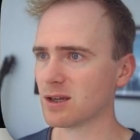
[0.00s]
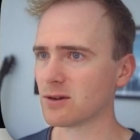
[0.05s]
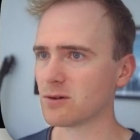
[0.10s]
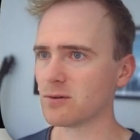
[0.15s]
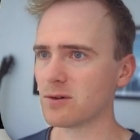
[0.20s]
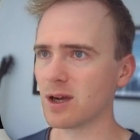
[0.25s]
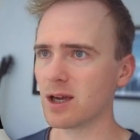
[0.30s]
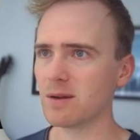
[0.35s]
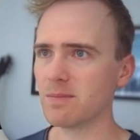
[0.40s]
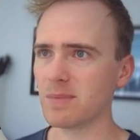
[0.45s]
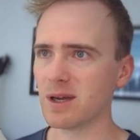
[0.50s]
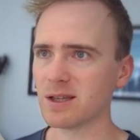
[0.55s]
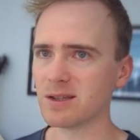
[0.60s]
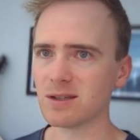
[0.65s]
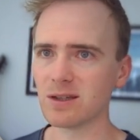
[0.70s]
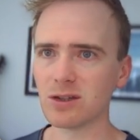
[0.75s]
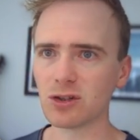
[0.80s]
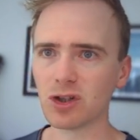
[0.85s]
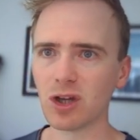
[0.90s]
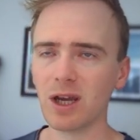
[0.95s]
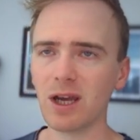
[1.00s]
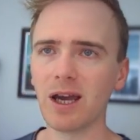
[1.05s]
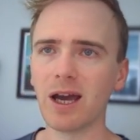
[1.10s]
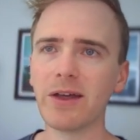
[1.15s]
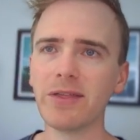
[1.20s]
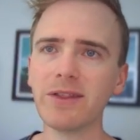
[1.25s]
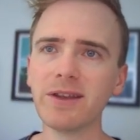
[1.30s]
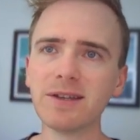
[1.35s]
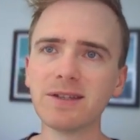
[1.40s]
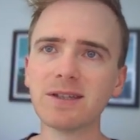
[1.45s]
create message.
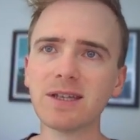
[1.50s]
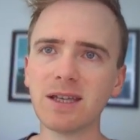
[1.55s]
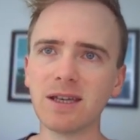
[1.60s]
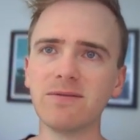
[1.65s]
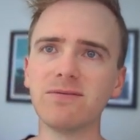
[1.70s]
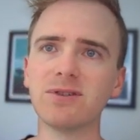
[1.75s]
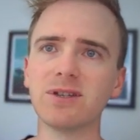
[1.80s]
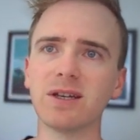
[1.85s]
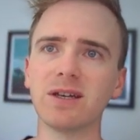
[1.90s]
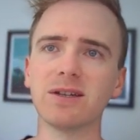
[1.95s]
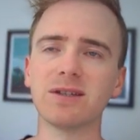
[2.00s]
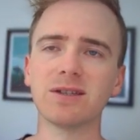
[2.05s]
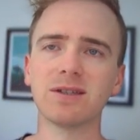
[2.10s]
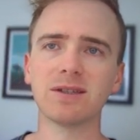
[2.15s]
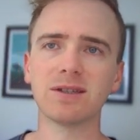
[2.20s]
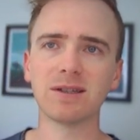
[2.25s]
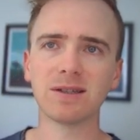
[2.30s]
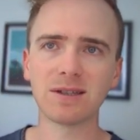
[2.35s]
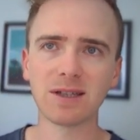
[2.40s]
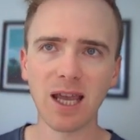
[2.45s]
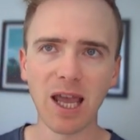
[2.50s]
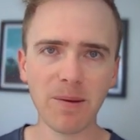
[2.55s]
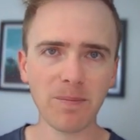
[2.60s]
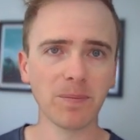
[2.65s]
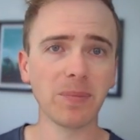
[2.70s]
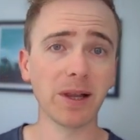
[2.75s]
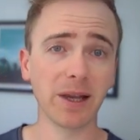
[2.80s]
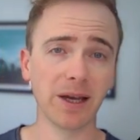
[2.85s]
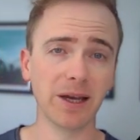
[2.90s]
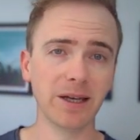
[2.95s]
And this gives us the
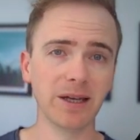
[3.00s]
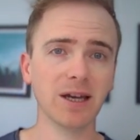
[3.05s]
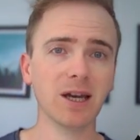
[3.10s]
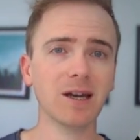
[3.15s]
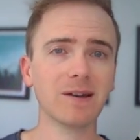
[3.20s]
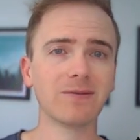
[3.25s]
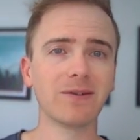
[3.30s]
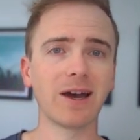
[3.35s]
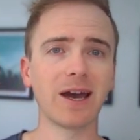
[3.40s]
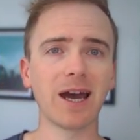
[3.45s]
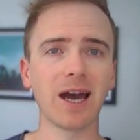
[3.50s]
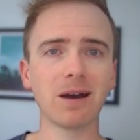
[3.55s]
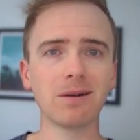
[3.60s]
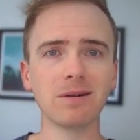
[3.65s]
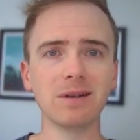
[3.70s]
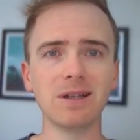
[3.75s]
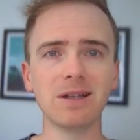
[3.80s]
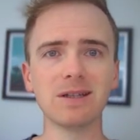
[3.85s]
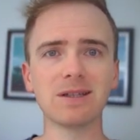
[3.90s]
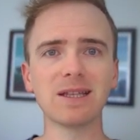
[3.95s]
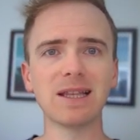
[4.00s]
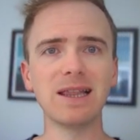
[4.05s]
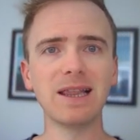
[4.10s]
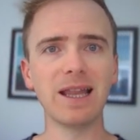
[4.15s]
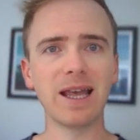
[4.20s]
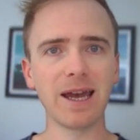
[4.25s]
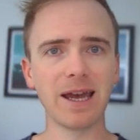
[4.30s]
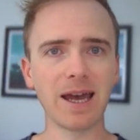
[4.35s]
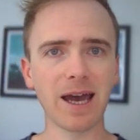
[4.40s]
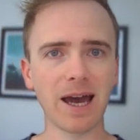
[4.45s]
template for how we need to
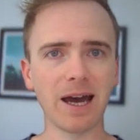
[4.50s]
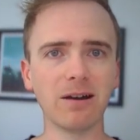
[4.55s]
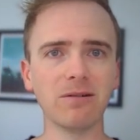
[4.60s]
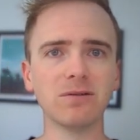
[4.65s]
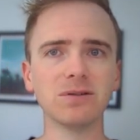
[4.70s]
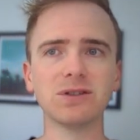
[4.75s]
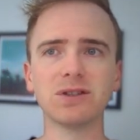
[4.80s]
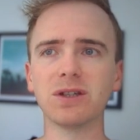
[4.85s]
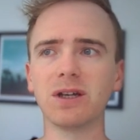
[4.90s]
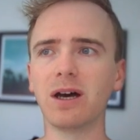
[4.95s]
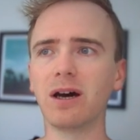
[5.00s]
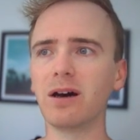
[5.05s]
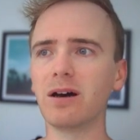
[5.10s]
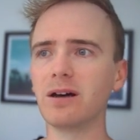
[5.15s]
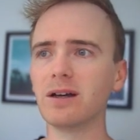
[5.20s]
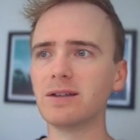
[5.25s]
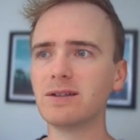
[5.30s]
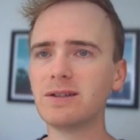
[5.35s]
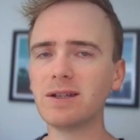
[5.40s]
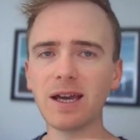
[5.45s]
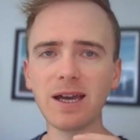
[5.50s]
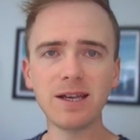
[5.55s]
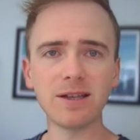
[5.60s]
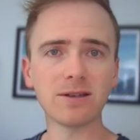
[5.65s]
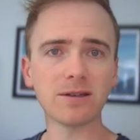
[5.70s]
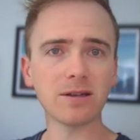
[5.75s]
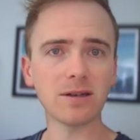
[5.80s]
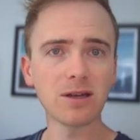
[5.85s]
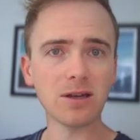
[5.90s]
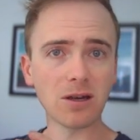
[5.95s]
lay out our
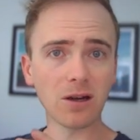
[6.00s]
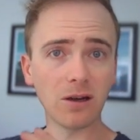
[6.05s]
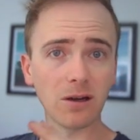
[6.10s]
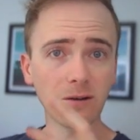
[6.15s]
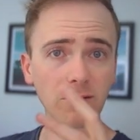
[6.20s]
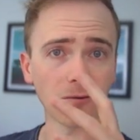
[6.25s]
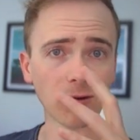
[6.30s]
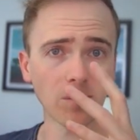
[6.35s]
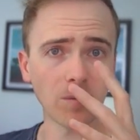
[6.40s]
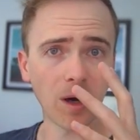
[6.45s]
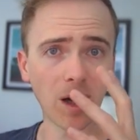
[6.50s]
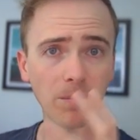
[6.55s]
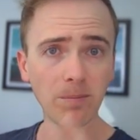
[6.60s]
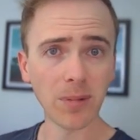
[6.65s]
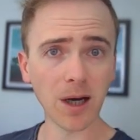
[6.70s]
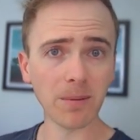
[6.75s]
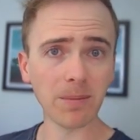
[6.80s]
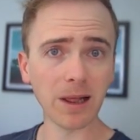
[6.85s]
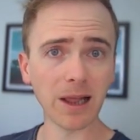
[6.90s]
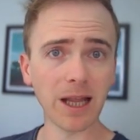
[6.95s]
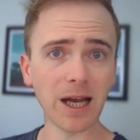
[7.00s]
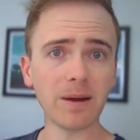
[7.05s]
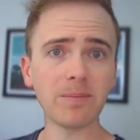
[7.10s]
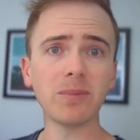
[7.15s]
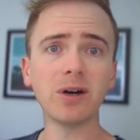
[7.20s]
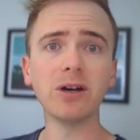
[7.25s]
data going from our bubble app,